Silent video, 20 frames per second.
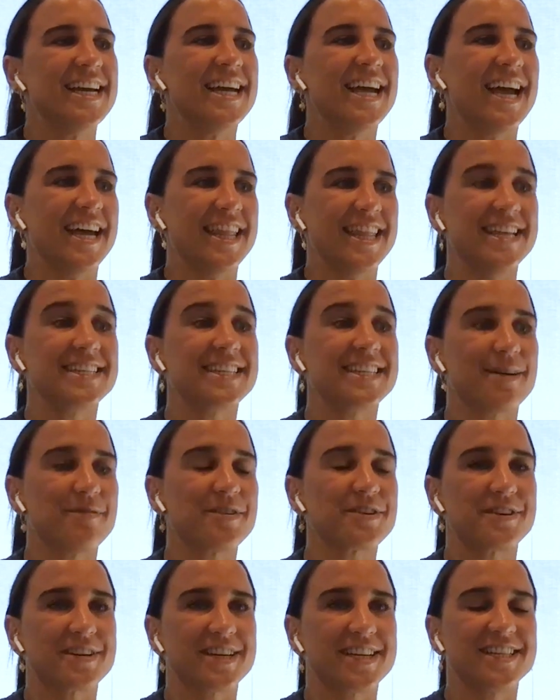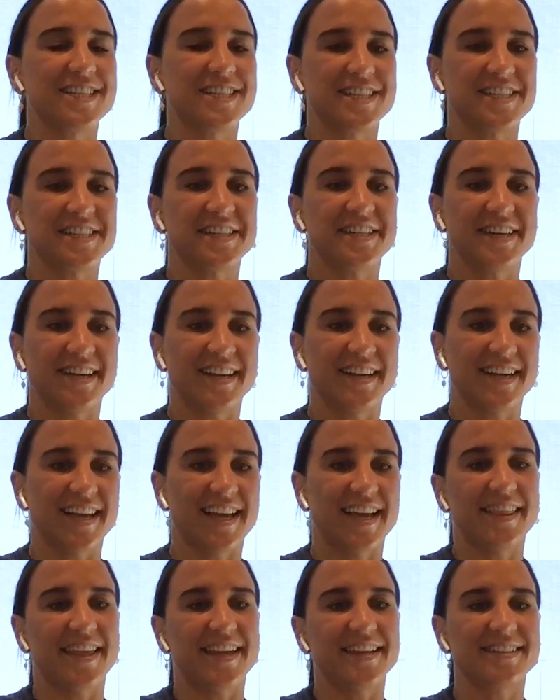And then someone got injured
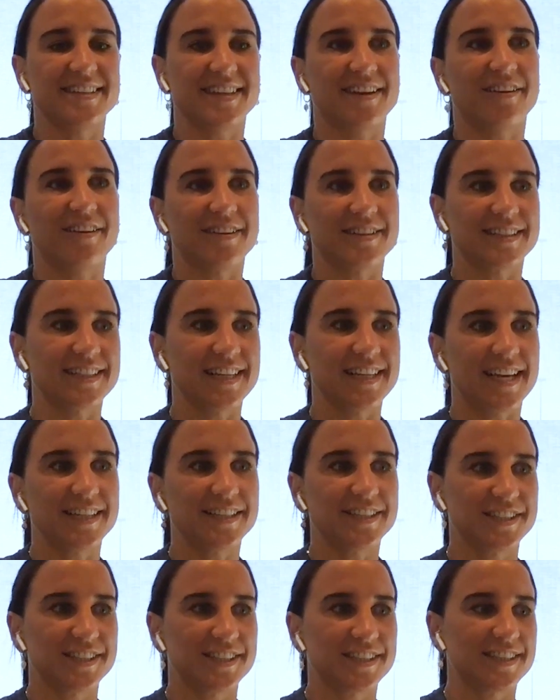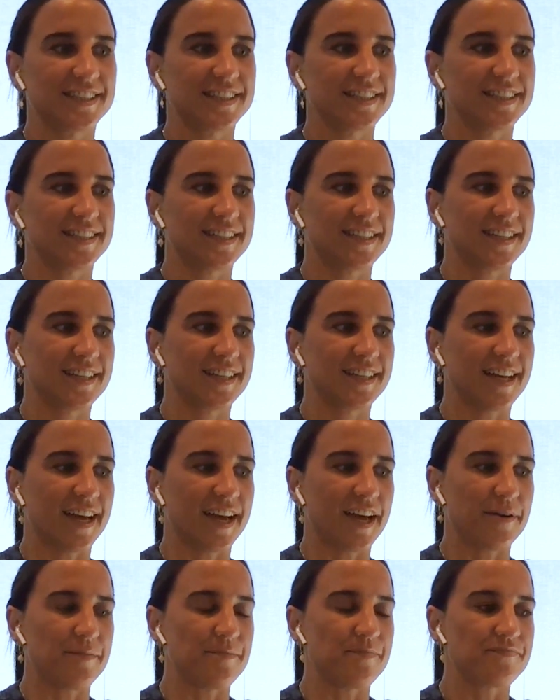and they said, oh, Sedge,
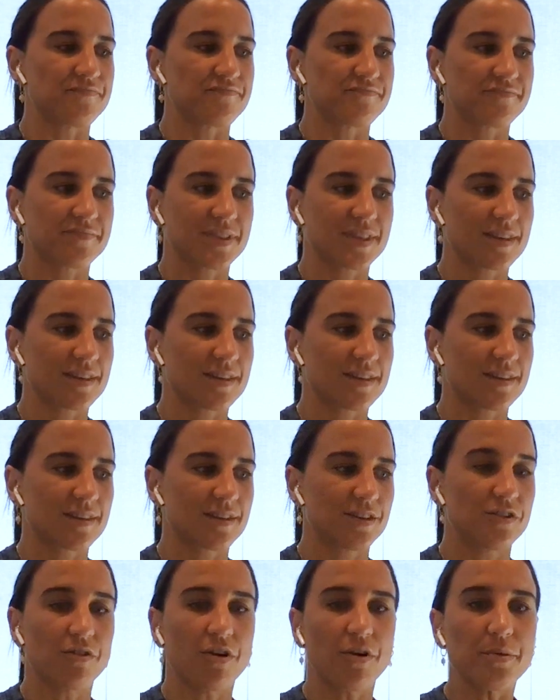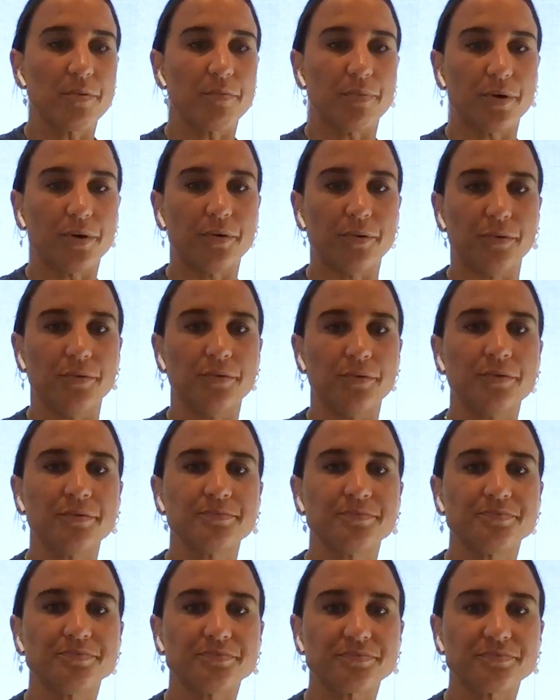you're on the ball.